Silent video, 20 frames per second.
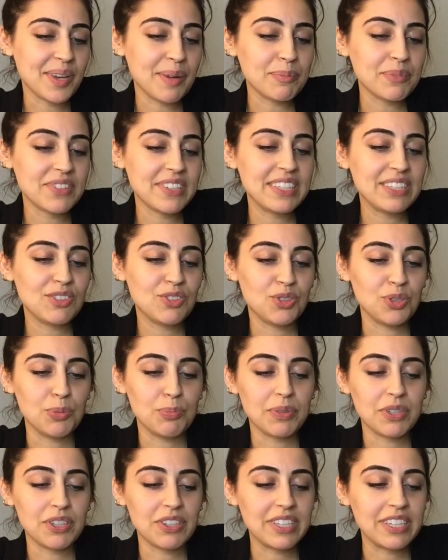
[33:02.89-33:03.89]
I'm seeing
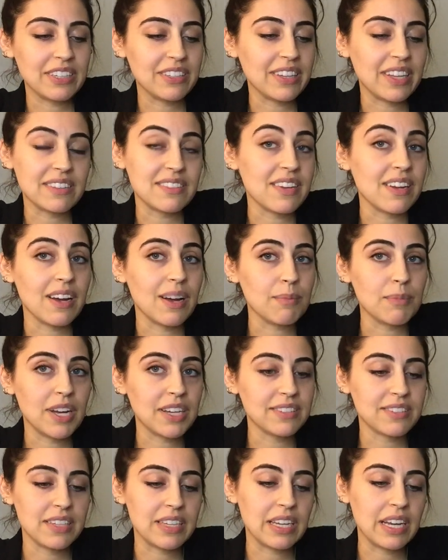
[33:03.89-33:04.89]
Jupiter here. That's it. I'm
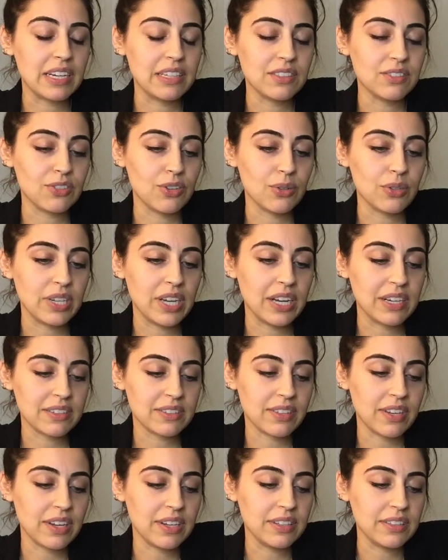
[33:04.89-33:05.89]
not seeing any zodiac
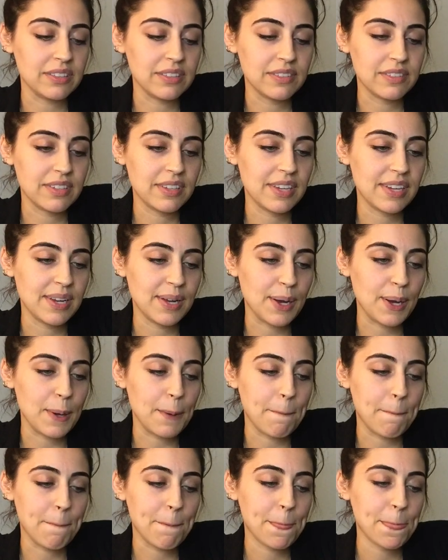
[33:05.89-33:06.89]
signs.
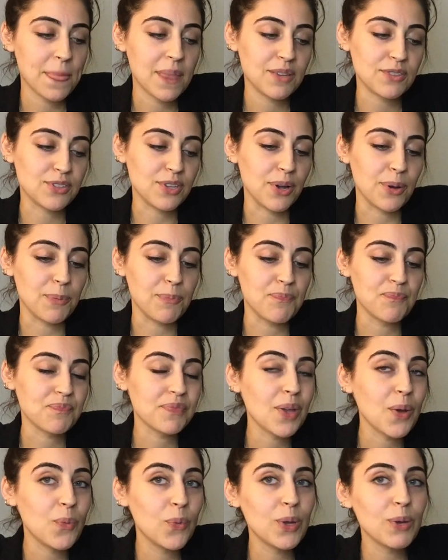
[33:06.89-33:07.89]
Um, so
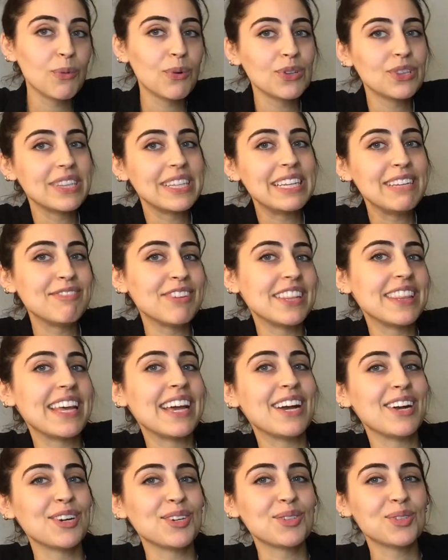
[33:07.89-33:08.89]
we will leave it
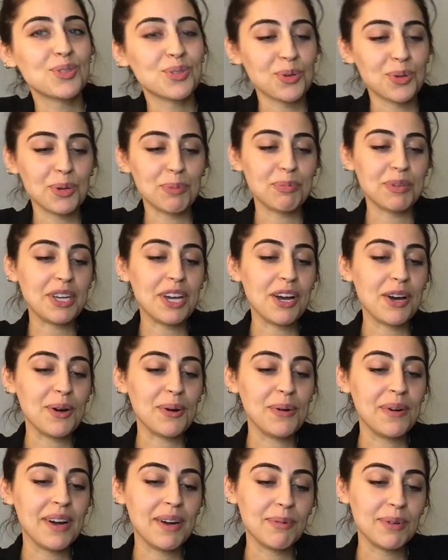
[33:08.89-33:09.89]
there,
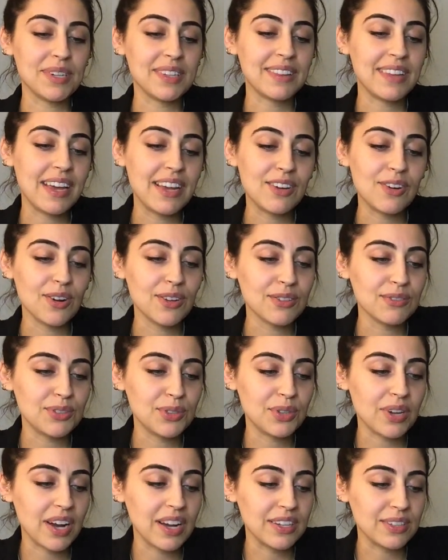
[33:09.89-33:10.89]
Scorpio. I want to thank all of
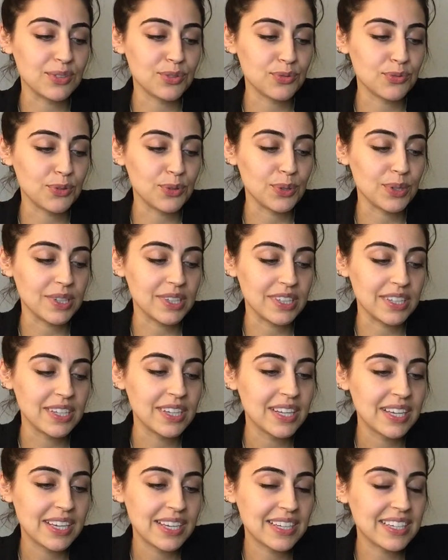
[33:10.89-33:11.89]
you guys for
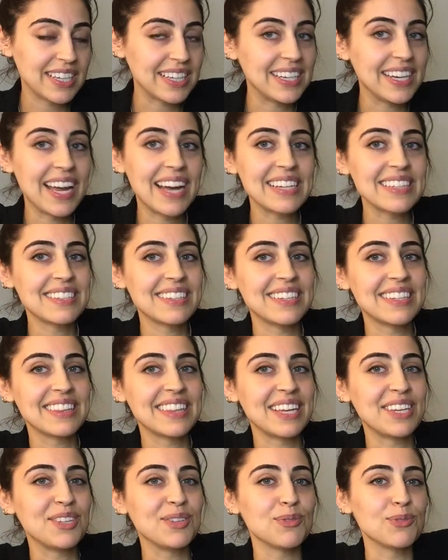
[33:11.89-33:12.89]
connecting.
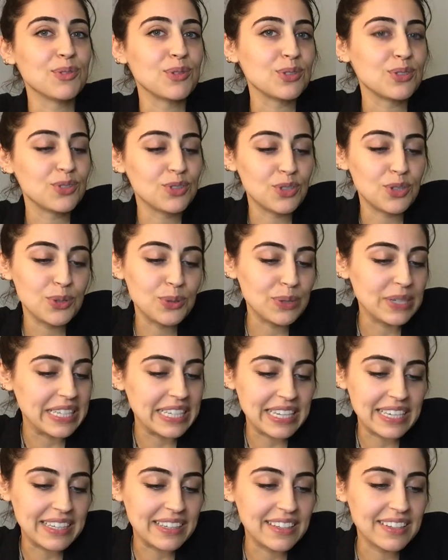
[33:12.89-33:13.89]
Thank you for tuning
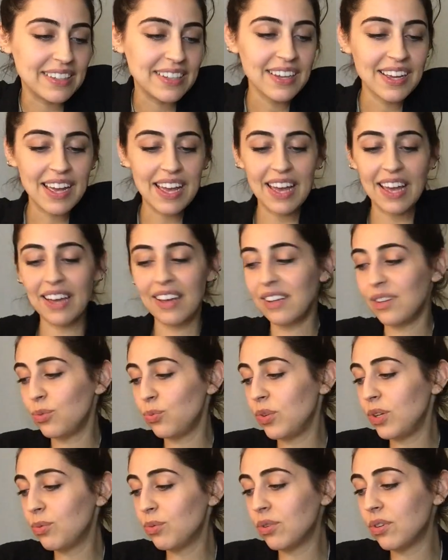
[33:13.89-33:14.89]
in. And
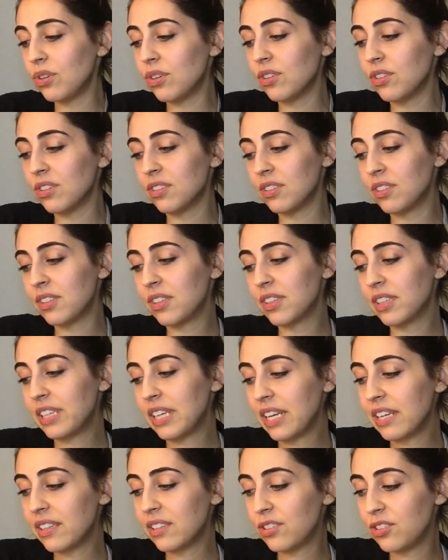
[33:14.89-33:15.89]
we will
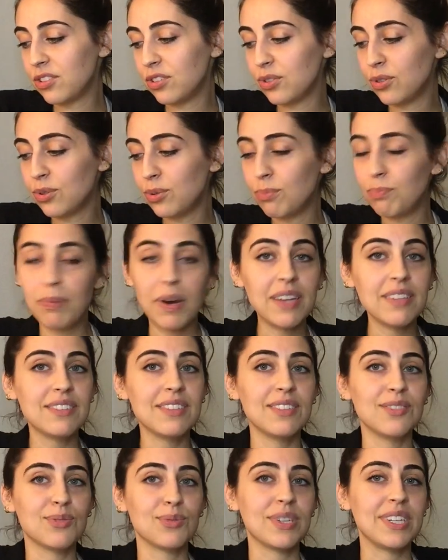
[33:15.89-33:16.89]
get into
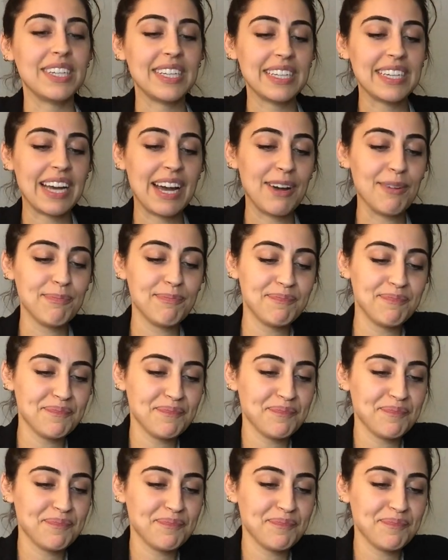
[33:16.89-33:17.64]
Pisces reading now.